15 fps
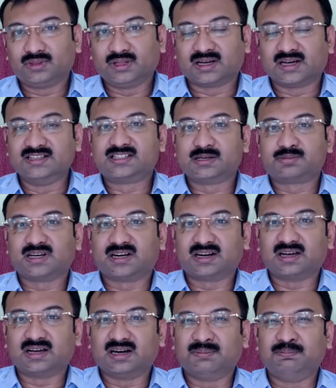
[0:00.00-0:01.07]
the concepts
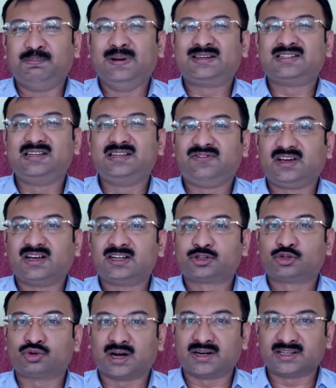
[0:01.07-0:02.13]
are a bit
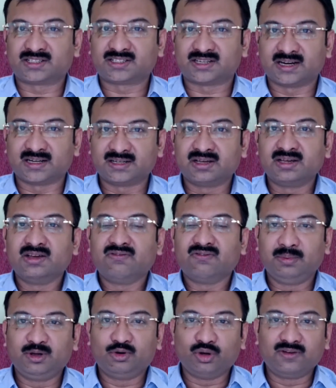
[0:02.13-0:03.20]
difficult to understand.
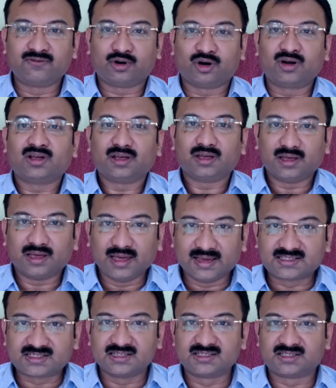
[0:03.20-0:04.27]
We'll be going for
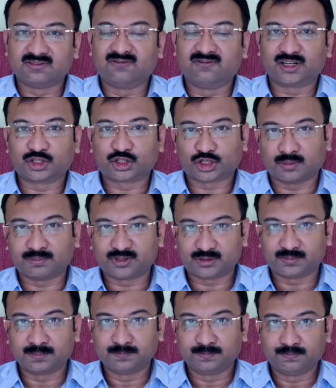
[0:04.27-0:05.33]
extensive
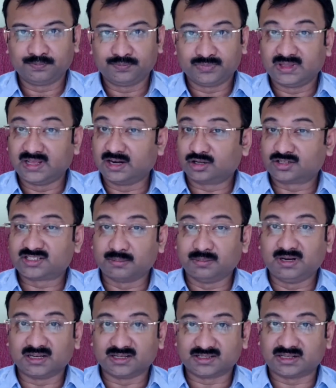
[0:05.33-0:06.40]
workshops They are not
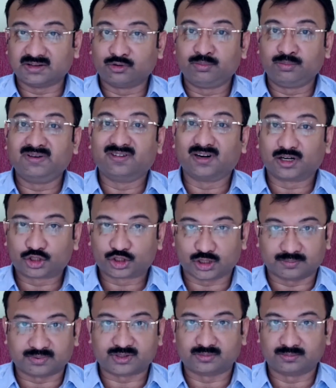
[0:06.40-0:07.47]
seminars, they would be
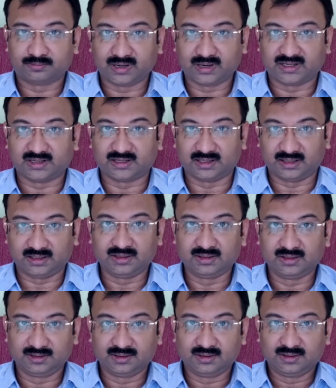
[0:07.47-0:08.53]
workshops practically,
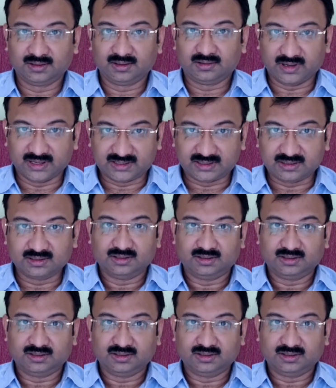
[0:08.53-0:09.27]
right?